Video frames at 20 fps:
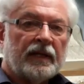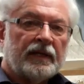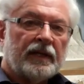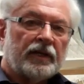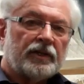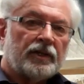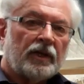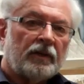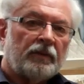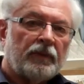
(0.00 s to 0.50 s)

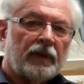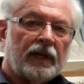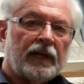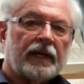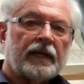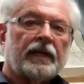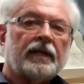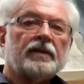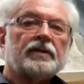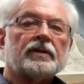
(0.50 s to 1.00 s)
Now John
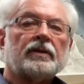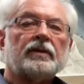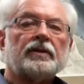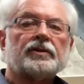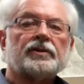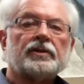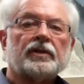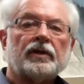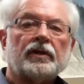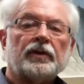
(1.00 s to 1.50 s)
Pilecki is
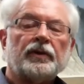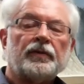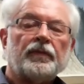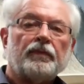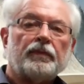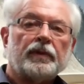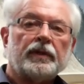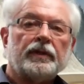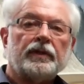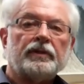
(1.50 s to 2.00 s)
also
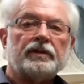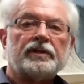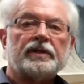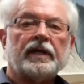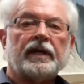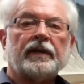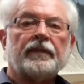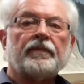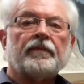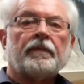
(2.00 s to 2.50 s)

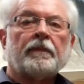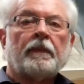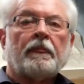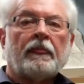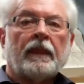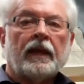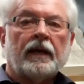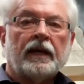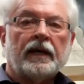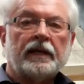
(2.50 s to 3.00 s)
producing
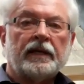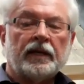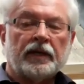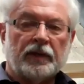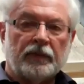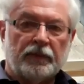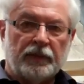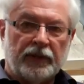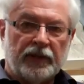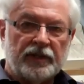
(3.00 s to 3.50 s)

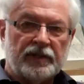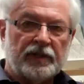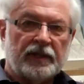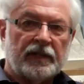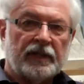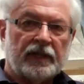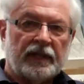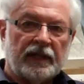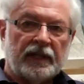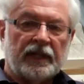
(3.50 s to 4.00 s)
another bridge
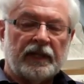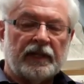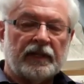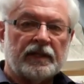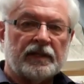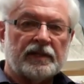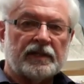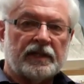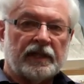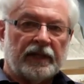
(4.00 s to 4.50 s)
in
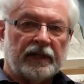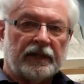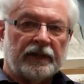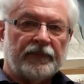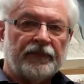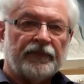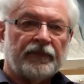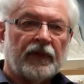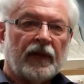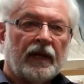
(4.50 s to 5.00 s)
steel